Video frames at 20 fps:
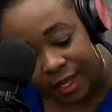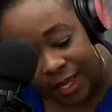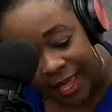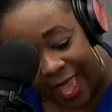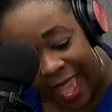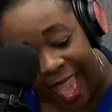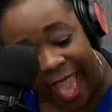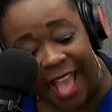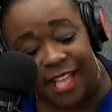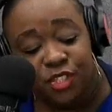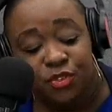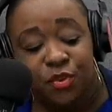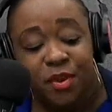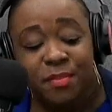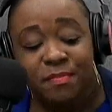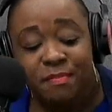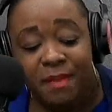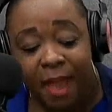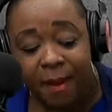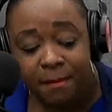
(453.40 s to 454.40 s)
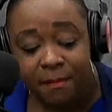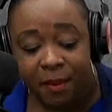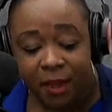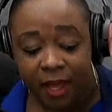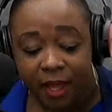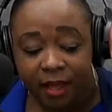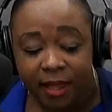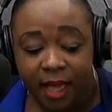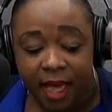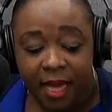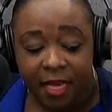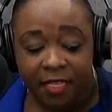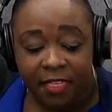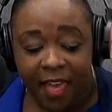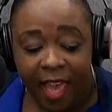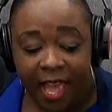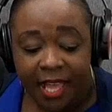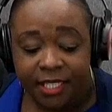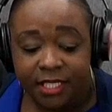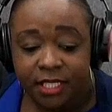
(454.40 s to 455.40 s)
And remember
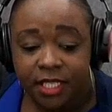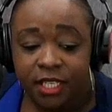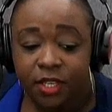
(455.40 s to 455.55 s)
that